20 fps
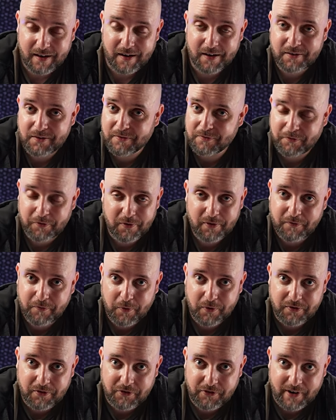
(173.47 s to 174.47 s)
on for the
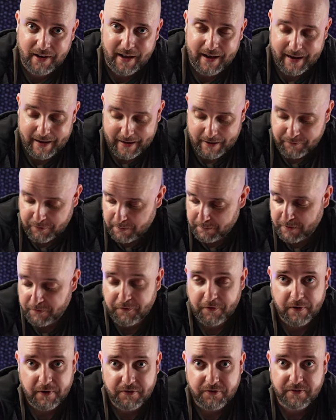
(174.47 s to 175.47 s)
4th of July, from the
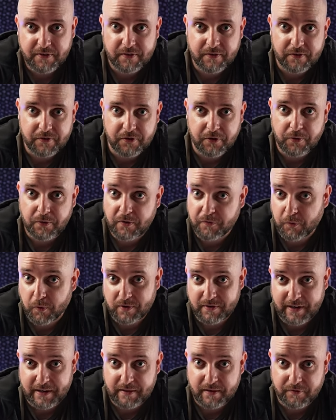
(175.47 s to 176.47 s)
1st to the
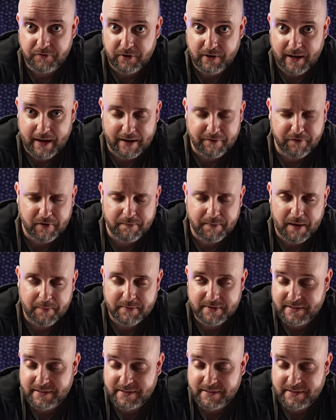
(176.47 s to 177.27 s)
14th of July, if I'm not